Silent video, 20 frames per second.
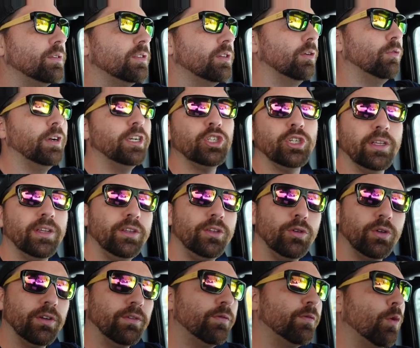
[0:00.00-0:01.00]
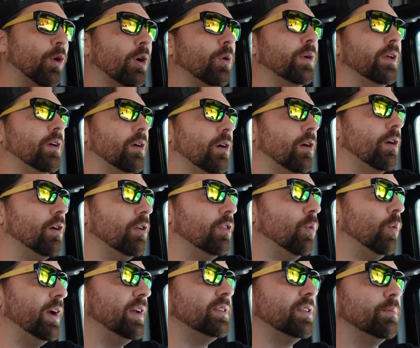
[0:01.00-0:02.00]
So originally you could 4-wheel all the
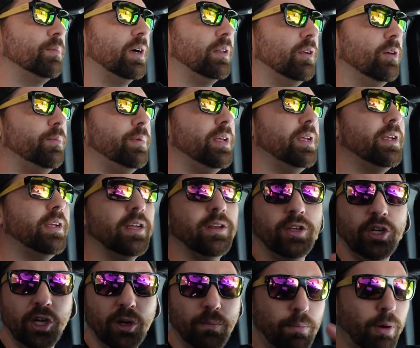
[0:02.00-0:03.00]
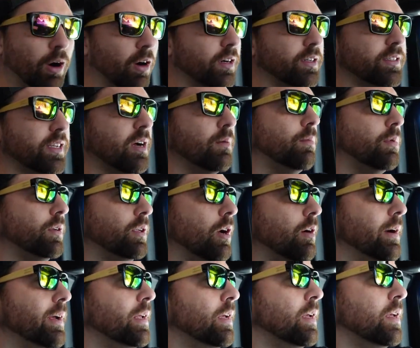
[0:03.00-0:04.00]
way to Butler Peak and you could park down
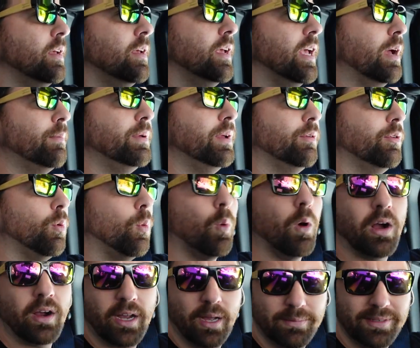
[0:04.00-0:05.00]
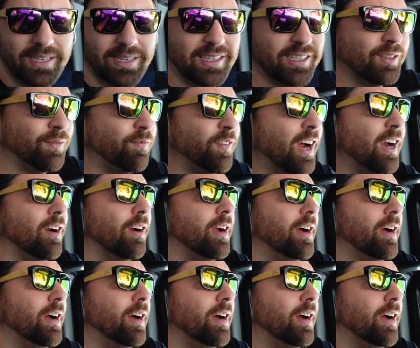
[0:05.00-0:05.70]
below it and be able to walk up to this fire